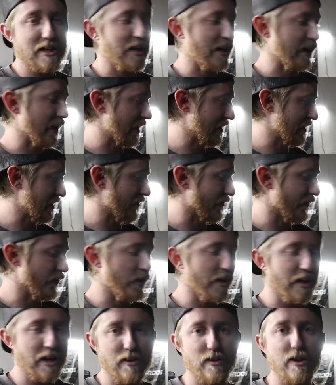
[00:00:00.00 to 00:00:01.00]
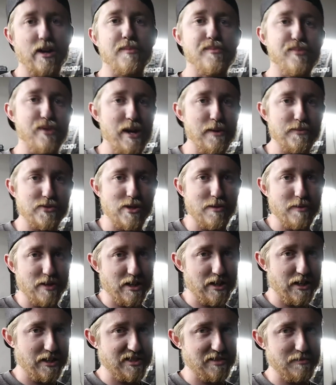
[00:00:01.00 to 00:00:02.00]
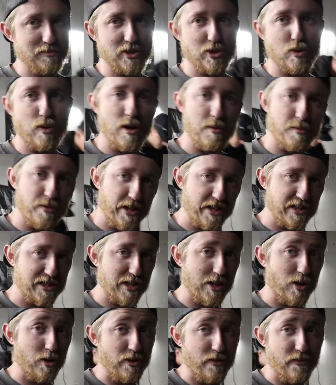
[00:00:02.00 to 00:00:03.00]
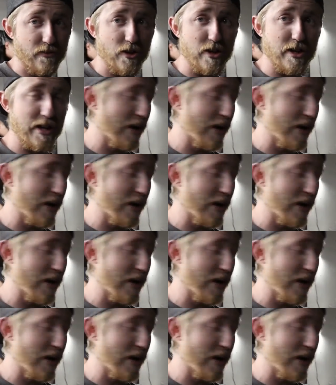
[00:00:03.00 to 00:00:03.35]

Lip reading: I got the front area prepped, so I'm going to cut some square plates to go in the front